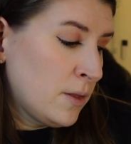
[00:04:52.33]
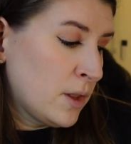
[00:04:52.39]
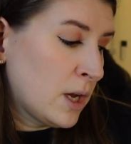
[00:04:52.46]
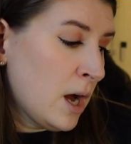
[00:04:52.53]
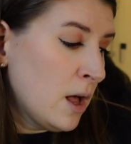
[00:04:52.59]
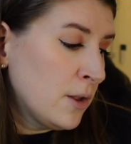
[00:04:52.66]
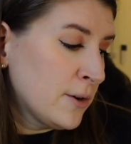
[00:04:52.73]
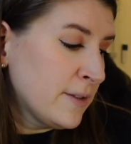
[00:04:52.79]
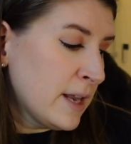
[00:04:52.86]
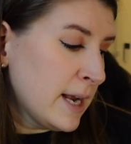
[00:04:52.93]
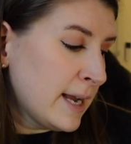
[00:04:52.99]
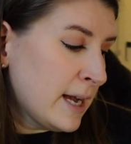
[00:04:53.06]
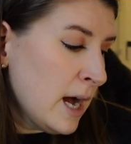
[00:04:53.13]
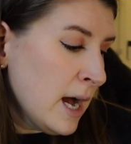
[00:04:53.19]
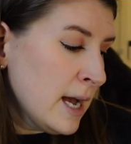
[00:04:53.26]
color that
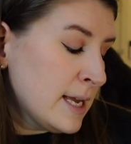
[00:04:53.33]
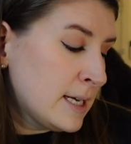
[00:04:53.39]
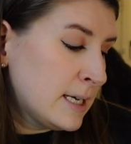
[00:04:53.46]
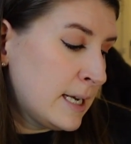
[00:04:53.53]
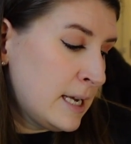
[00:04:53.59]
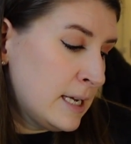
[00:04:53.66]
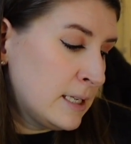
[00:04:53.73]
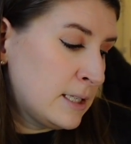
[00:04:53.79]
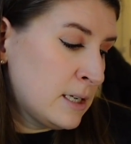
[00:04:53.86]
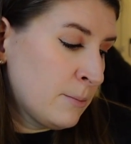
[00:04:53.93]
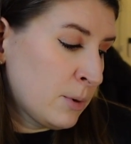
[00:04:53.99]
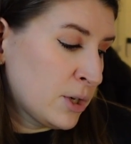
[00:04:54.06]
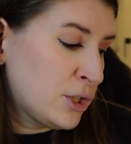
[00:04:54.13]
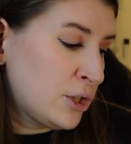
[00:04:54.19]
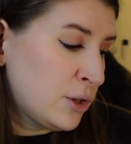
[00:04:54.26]
I got is
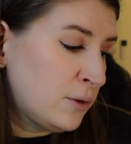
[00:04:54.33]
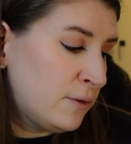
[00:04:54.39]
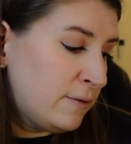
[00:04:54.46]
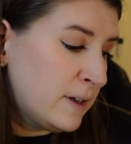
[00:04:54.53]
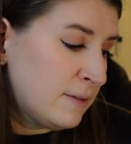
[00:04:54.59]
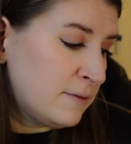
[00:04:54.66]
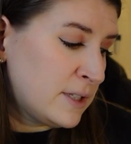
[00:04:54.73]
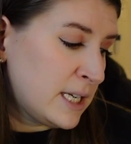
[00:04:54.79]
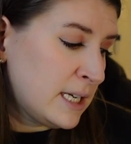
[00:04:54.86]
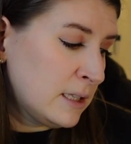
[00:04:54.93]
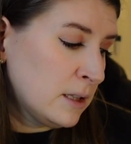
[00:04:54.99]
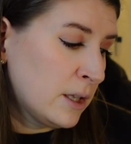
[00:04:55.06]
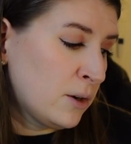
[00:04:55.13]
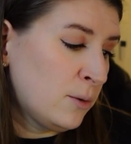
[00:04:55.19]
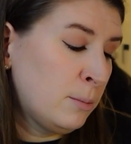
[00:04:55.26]
number 250
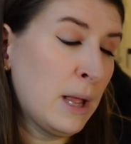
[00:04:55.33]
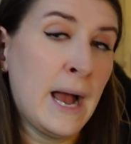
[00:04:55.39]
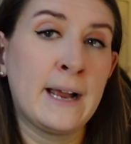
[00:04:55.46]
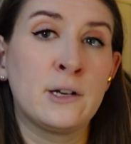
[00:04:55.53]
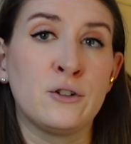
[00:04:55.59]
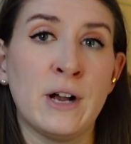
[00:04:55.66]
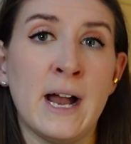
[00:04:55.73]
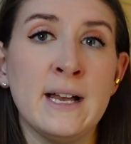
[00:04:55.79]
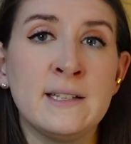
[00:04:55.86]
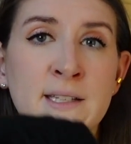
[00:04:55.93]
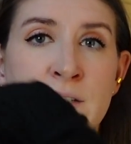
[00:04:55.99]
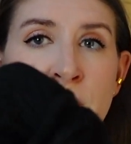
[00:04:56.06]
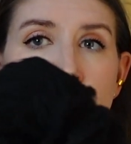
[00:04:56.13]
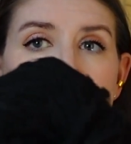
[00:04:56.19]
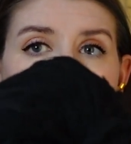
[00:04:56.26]
Little Black Dress.
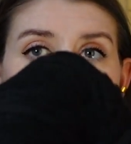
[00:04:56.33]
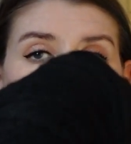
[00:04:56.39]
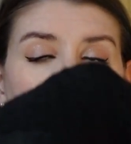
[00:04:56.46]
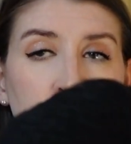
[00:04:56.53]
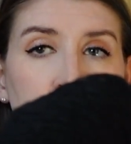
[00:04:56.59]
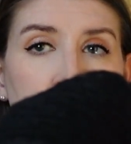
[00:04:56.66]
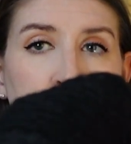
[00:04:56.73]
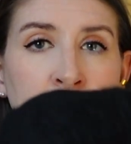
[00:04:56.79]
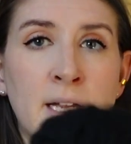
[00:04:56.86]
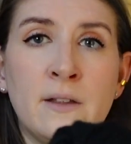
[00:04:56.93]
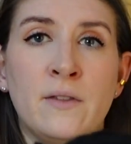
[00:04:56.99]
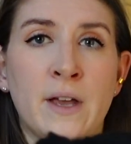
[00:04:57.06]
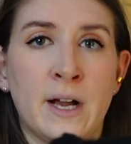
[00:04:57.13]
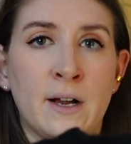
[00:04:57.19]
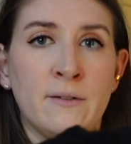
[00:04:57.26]
So it's literally
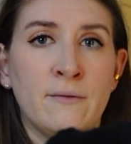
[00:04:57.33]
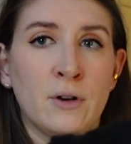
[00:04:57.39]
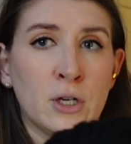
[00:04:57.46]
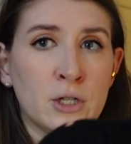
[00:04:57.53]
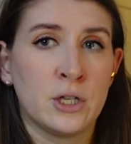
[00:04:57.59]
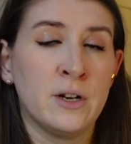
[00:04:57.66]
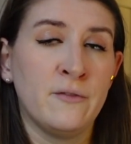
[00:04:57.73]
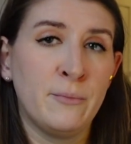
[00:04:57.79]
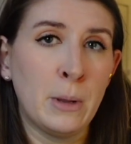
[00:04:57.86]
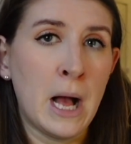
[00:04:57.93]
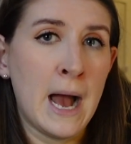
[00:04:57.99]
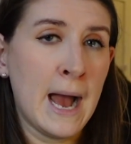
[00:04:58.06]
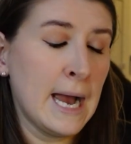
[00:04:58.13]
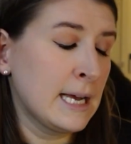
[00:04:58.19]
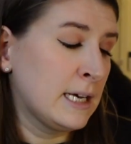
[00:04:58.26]
their version of
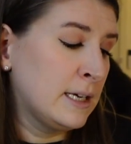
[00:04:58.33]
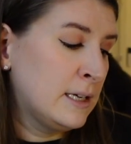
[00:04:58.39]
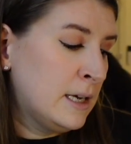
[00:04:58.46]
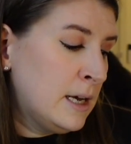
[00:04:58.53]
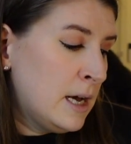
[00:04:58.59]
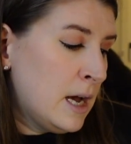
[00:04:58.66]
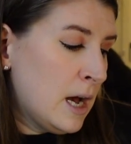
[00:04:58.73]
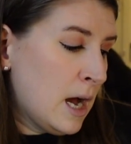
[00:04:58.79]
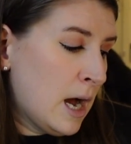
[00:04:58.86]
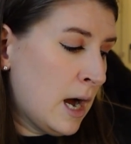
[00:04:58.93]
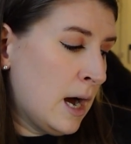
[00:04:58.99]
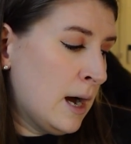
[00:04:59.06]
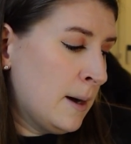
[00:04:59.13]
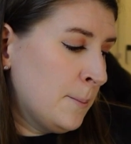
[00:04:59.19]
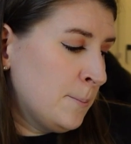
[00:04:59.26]
black.
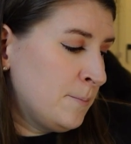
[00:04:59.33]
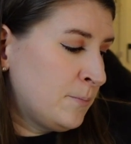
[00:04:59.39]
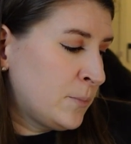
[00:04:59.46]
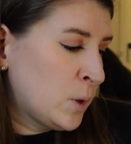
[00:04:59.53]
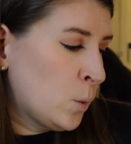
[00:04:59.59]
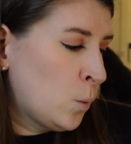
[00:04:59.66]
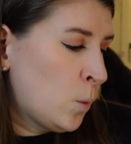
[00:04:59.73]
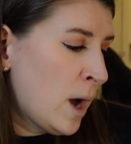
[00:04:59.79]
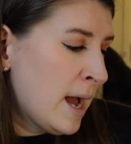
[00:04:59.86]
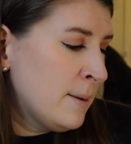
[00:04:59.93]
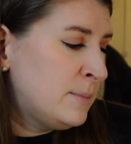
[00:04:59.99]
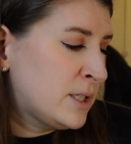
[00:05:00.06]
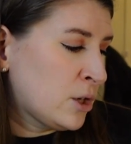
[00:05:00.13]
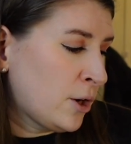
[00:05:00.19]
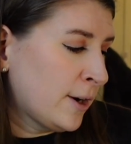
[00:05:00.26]

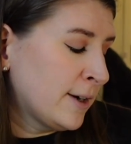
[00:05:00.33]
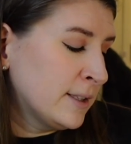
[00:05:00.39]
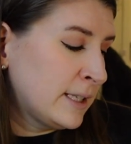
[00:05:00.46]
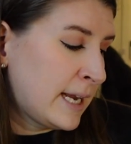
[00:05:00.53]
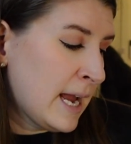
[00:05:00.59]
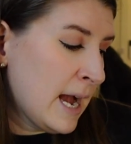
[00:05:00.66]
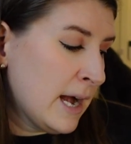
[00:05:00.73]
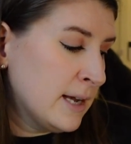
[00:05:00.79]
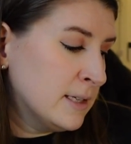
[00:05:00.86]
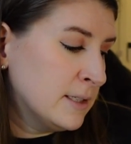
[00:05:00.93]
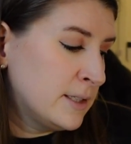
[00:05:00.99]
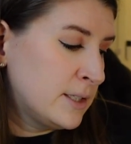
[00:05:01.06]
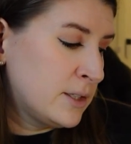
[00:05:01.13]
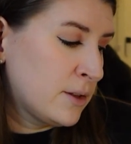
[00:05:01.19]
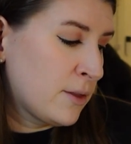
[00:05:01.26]
Webs currently
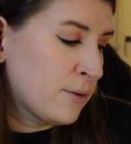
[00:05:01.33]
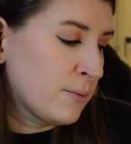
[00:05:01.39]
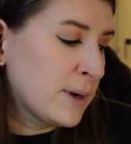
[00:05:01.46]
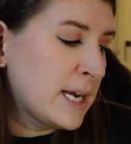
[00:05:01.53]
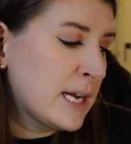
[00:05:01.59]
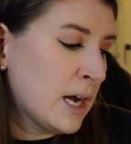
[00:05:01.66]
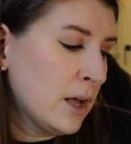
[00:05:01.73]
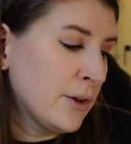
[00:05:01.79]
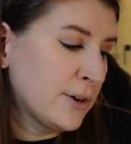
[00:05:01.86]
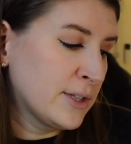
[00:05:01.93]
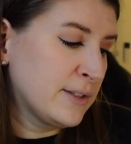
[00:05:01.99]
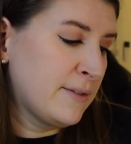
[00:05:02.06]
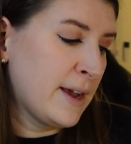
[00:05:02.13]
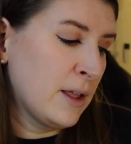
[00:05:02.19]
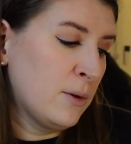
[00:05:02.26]
has 3
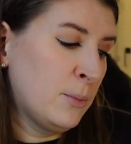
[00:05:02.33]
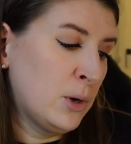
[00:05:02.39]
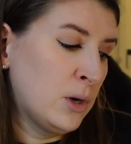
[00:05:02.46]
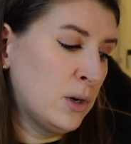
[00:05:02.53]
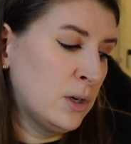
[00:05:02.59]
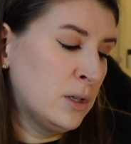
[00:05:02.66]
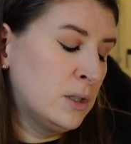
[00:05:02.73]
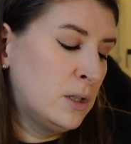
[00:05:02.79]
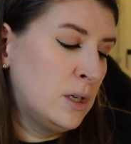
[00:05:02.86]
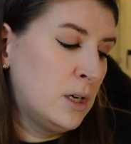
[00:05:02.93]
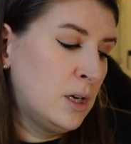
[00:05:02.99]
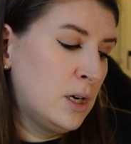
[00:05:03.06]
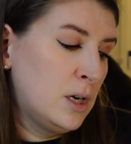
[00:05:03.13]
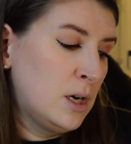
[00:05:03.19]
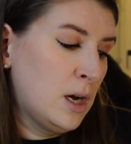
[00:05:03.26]
colors available.
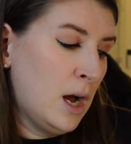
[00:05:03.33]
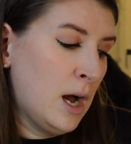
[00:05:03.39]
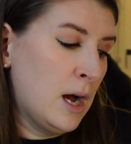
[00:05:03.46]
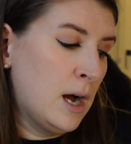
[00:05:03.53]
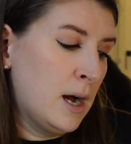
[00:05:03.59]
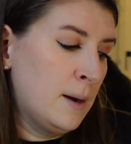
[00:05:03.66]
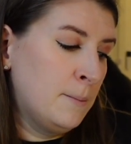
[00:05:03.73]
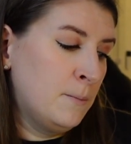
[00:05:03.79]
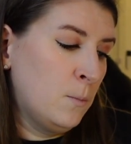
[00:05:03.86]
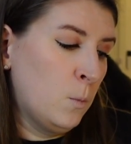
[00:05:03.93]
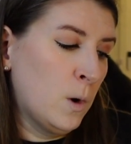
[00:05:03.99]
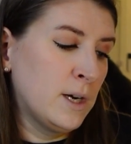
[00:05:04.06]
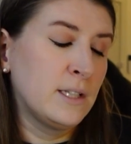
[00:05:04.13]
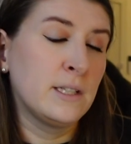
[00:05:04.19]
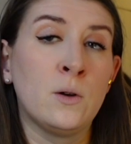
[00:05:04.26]

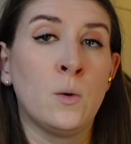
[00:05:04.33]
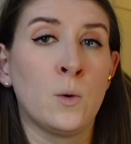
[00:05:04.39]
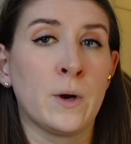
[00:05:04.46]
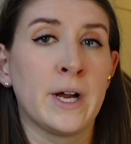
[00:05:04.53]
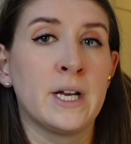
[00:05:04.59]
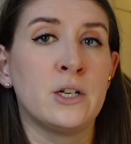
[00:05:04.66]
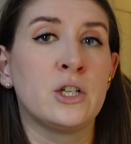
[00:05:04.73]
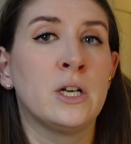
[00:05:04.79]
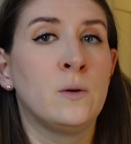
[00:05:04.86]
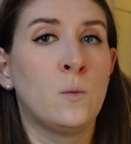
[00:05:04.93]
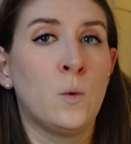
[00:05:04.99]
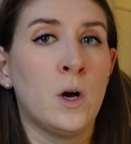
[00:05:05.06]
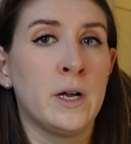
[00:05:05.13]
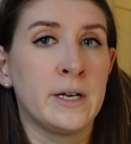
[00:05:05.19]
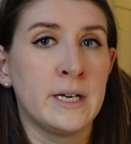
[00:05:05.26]
One orange
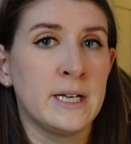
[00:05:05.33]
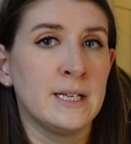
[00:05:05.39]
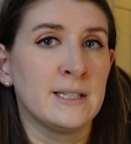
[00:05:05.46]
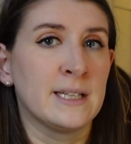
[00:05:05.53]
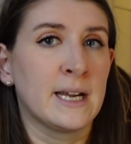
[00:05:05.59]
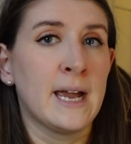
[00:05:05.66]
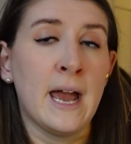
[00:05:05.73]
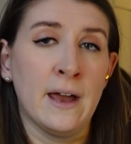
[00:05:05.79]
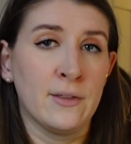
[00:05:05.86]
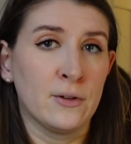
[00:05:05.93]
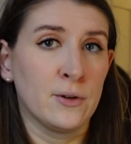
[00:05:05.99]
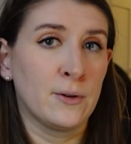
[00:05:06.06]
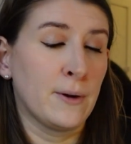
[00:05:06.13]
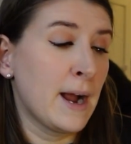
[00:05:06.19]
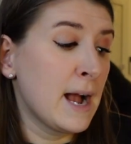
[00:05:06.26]
and one is like a
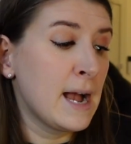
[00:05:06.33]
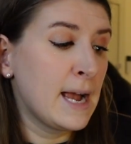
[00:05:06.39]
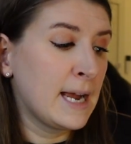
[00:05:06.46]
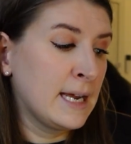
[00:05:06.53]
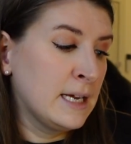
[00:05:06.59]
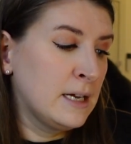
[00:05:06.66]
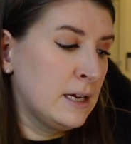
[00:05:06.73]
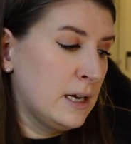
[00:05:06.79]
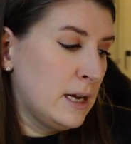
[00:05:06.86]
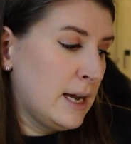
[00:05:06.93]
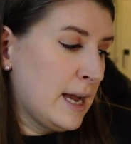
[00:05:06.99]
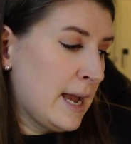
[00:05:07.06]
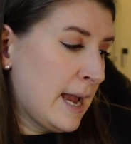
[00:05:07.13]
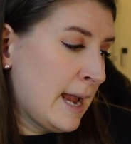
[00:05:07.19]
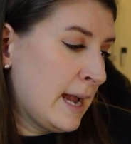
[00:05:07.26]
heather gray.
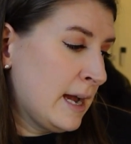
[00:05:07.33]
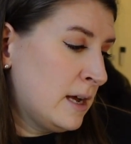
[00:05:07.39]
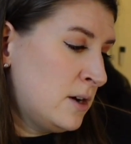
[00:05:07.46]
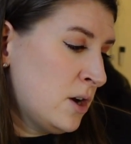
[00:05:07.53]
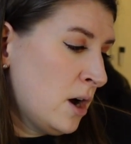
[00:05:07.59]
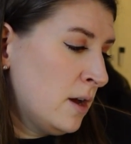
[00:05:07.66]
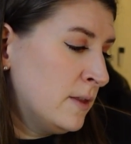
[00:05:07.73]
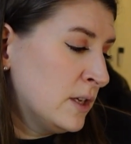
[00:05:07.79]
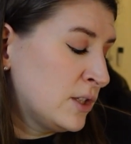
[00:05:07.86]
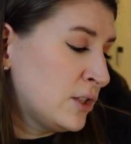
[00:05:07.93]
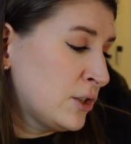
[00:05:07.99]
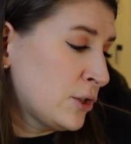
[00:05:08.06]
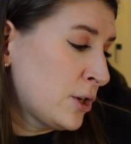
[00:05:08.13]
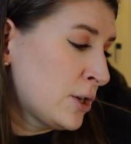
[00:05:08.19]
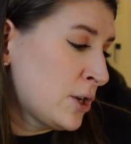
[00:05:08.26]
And on the
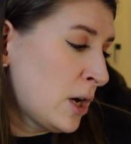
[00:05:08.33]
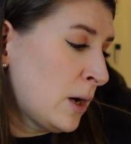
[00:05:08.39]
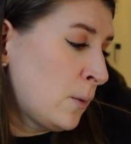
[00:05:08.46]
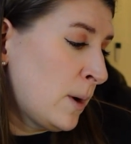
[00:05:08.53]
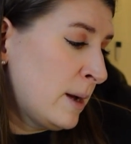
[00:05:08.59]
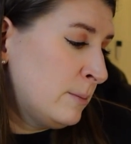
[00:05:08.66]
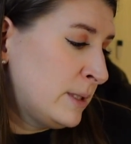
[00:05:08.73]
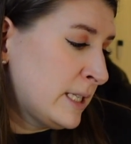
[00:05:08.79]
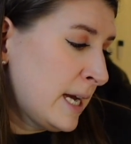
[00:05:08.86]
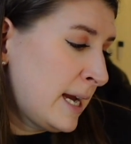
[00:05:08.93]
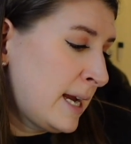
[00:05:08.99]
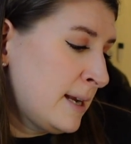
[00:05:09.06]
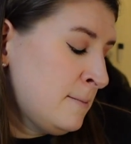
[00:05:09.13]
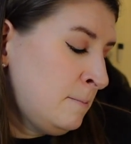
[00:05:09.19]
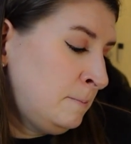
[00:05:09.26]
Sirdar
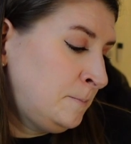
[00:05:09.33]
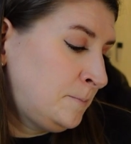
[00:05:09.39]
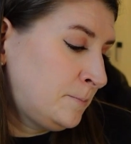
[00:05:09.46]
website,